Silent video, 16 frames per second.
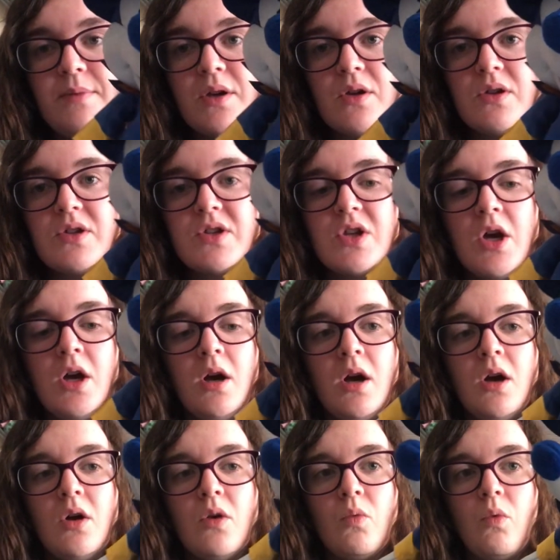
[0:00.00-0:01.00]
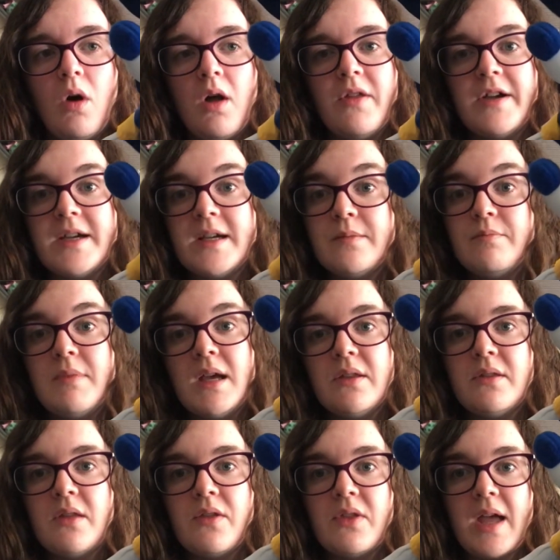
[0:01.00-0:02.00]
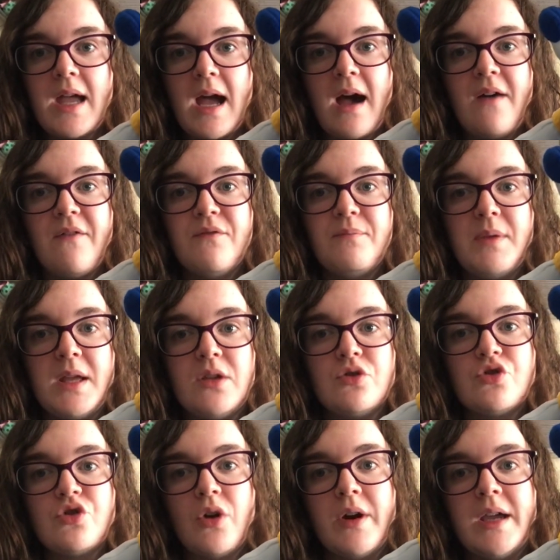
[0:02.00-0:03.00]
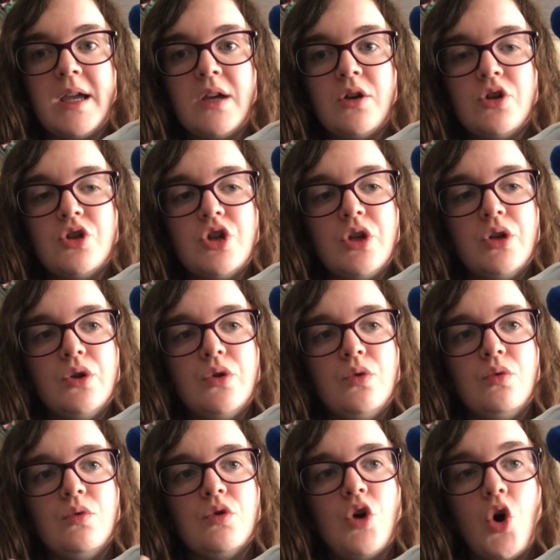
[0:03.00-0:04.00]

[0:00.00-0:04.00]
because while I admit that they have been trying to